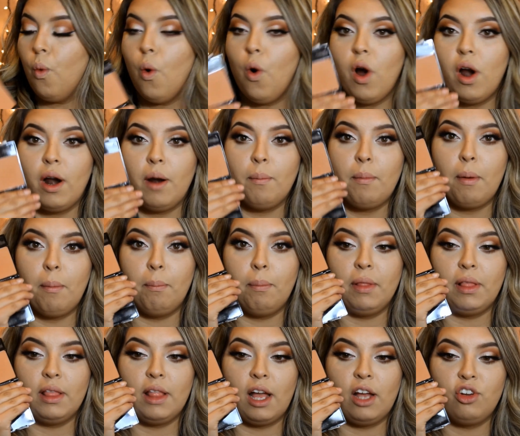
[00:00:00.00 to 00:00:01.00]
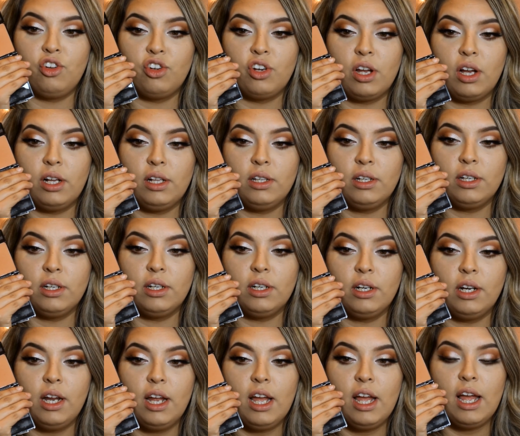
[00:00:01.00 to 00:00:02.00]
warm blush
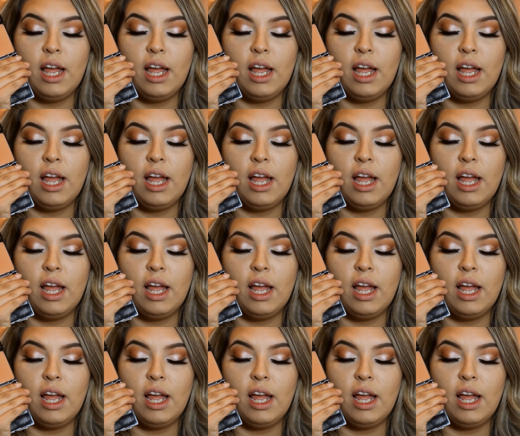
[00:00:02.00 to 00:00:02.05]
color,